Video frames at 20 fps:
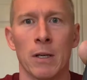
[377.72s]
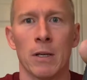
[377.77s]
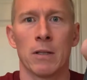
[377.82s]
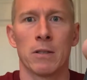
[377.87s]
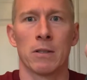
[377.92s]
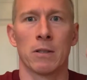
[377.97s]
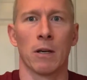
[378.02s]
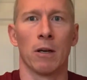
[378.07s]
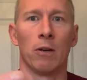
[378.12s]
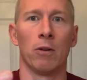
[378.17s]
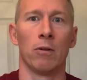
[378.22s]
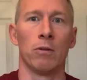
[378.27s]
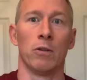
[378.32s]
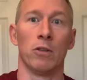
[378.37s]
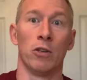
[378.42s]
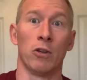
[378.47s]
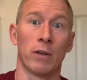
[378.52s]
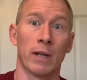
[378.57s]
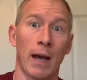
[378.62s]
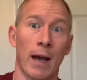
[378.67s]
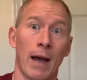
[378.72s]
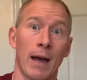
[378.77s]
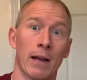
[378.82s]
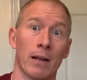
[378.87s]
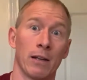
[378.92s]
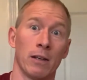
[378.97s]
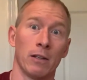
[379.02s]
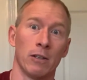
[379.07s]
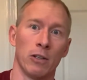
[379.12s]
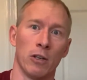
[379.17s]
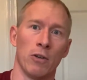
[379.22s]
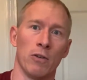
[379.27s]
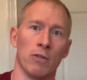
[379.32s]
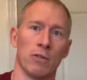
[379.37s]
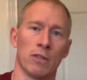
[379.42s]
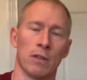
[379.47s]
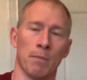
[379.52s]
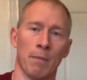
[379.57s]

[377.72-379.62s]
So you can use the